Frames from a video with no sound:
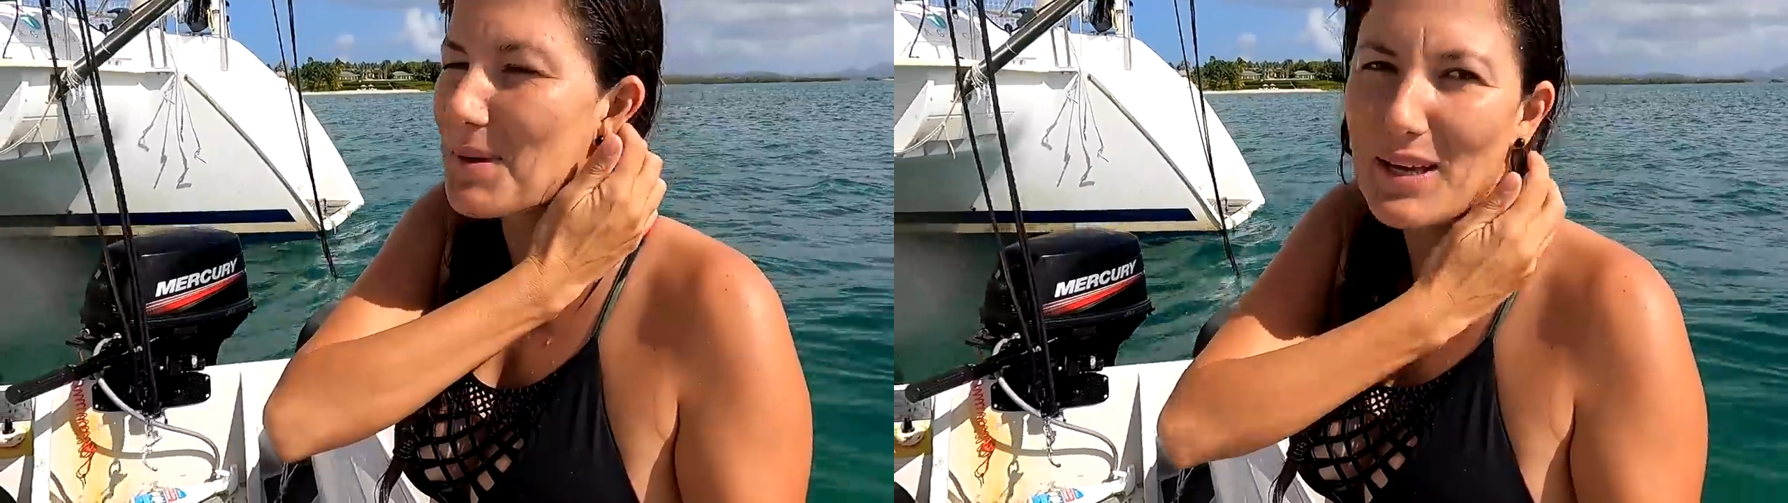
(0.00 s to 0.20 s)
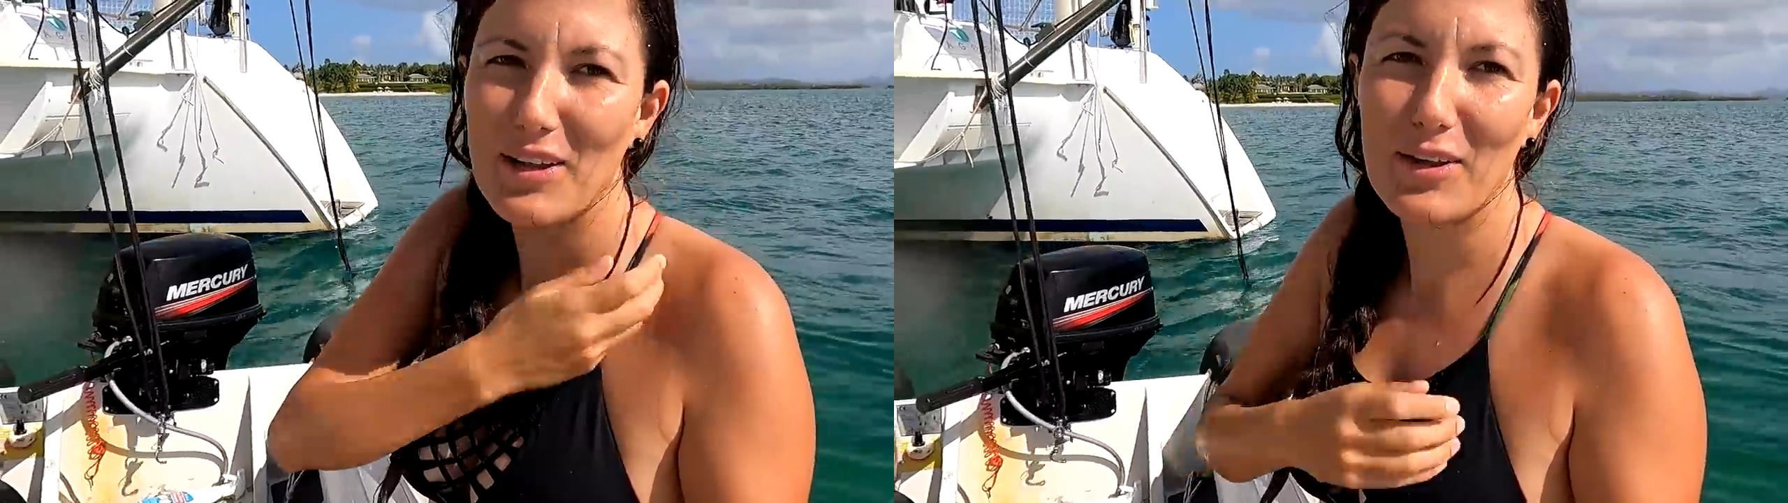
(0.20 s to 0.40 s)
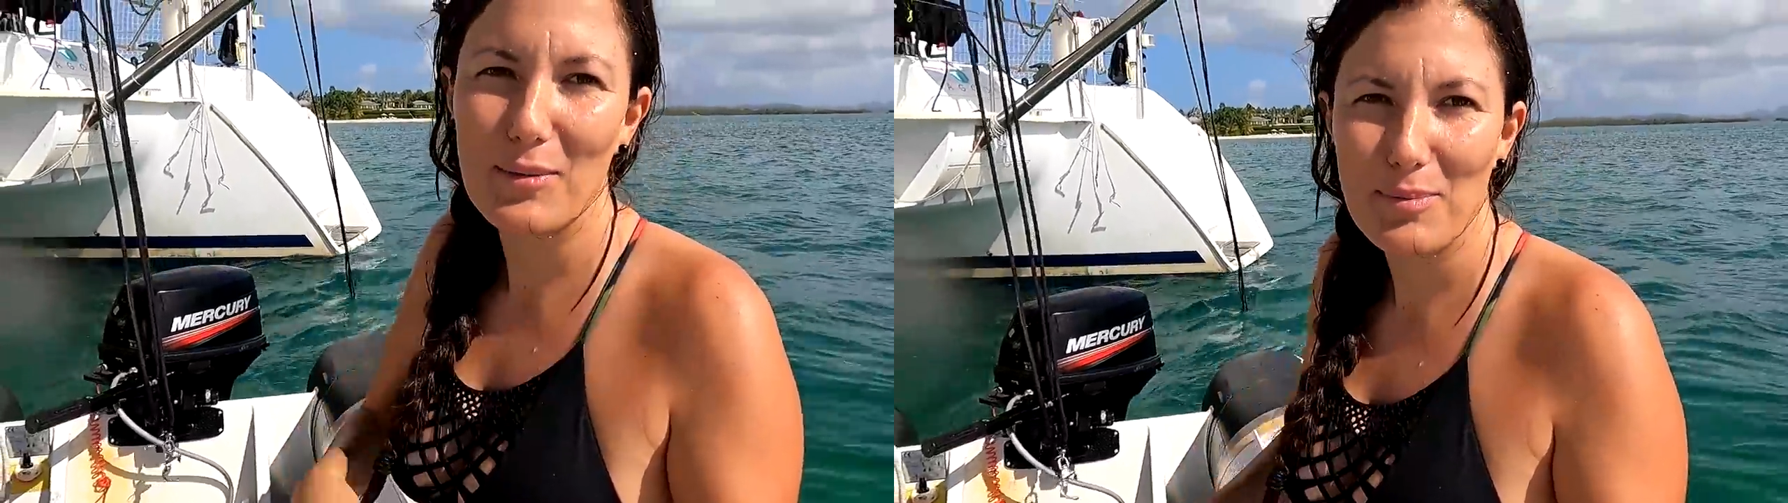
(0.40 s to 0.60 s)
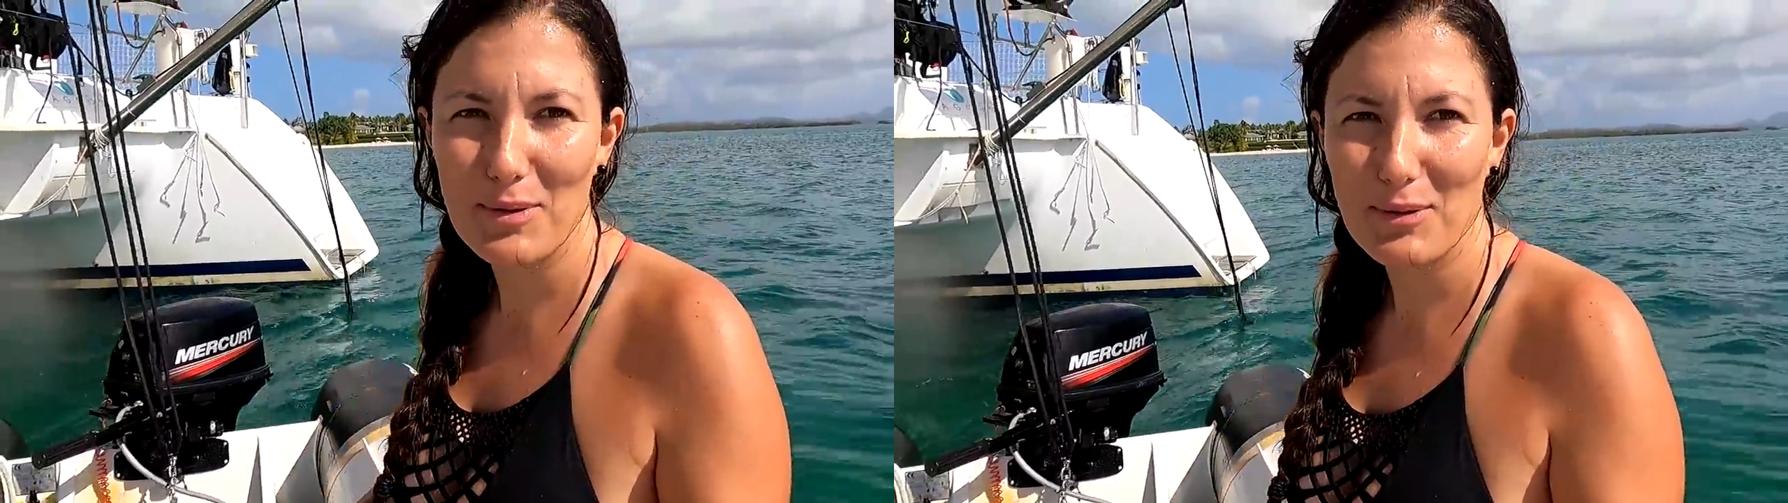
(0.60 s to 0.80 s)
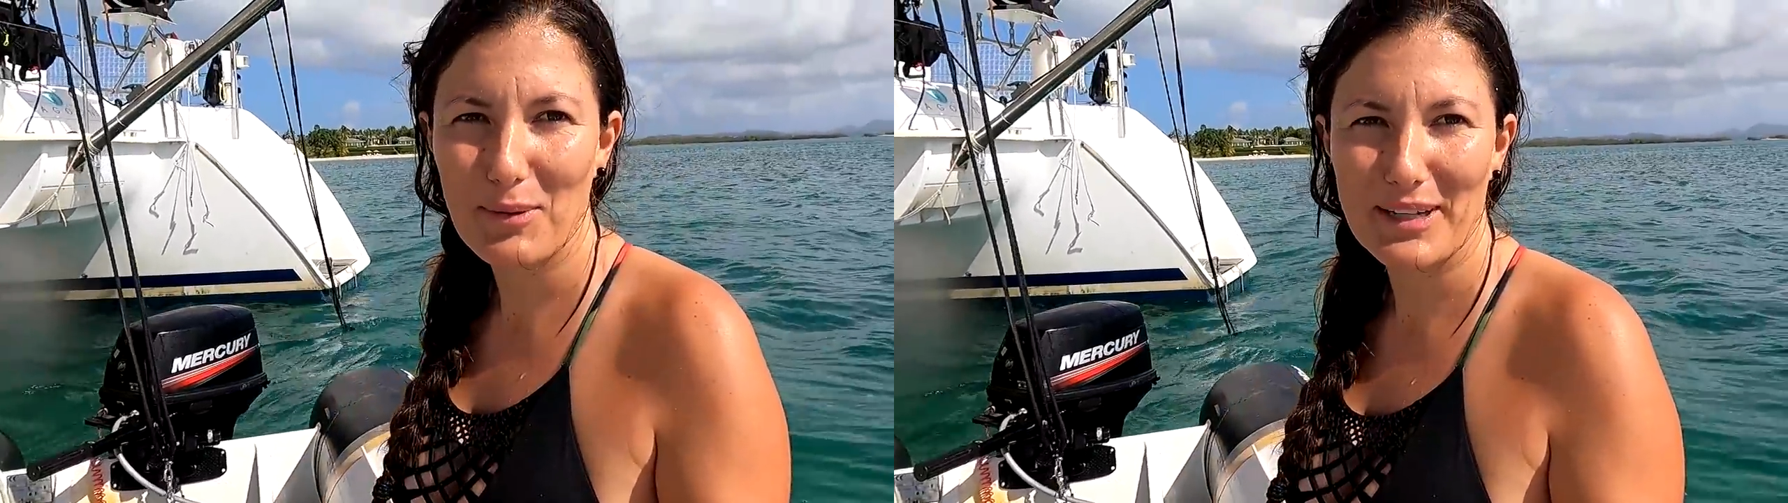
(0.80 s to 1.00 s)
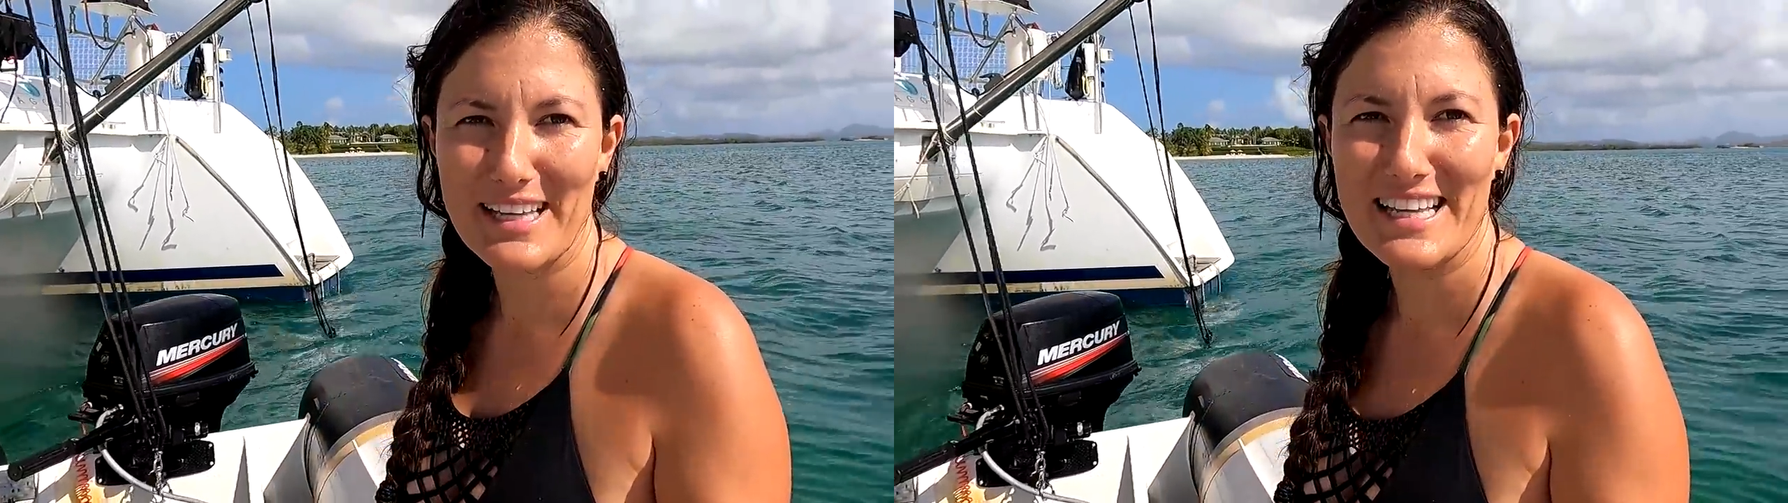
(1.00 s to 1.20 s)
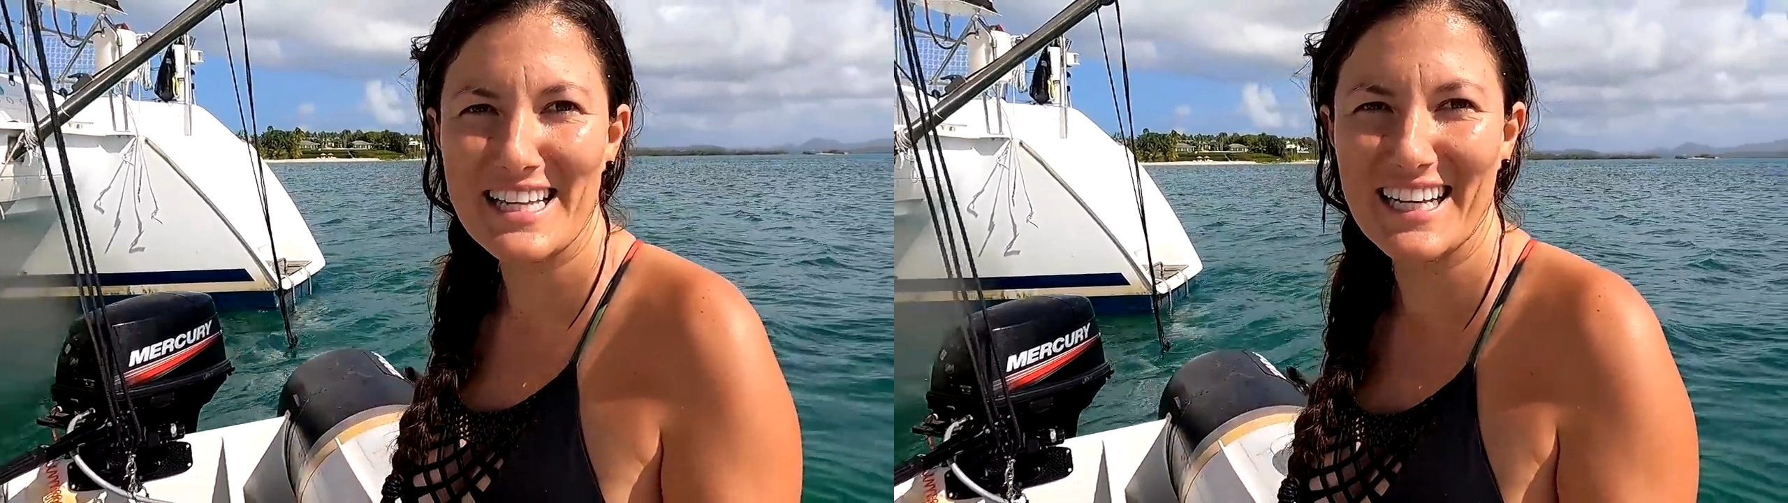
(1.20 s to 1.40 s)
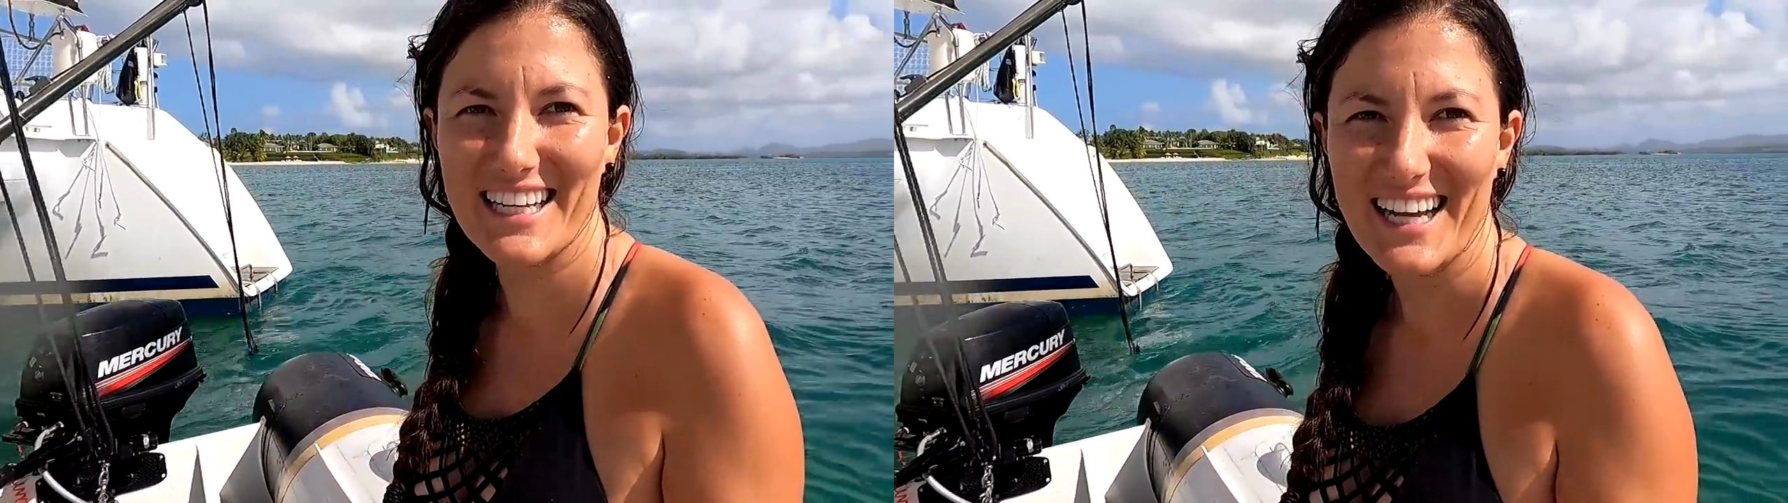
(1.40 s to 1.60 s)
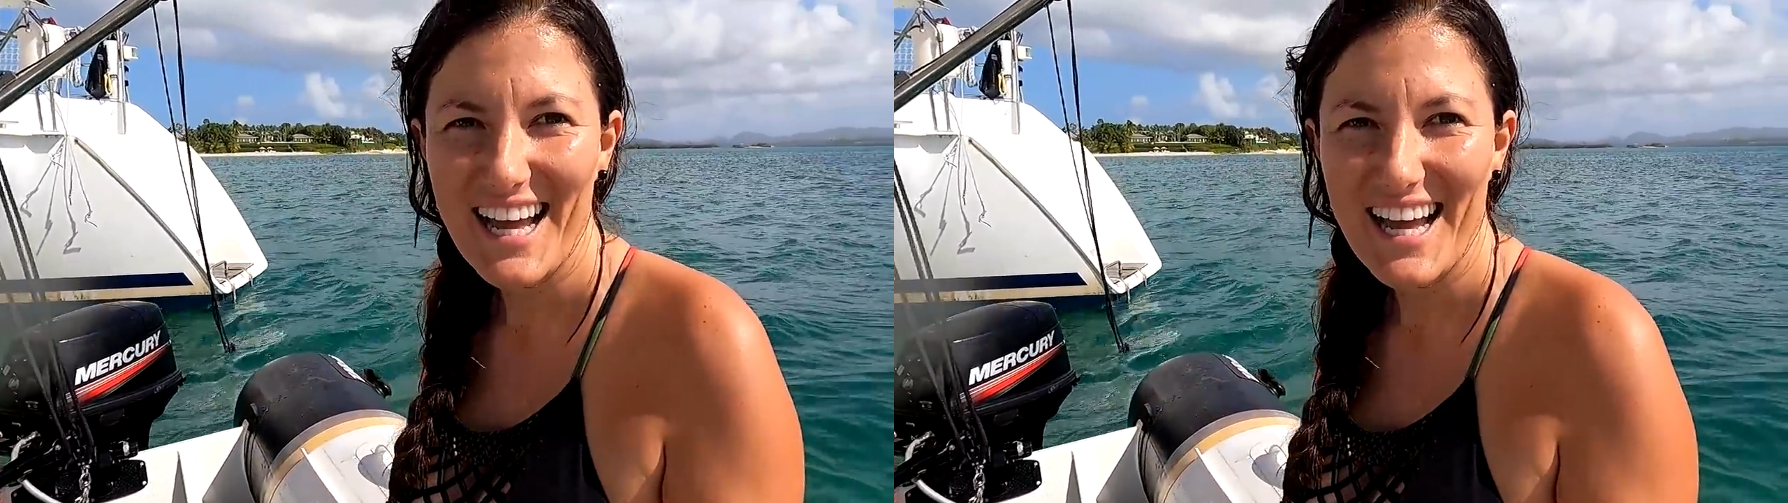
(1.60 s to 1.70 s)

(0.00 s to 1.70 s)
being on the computer working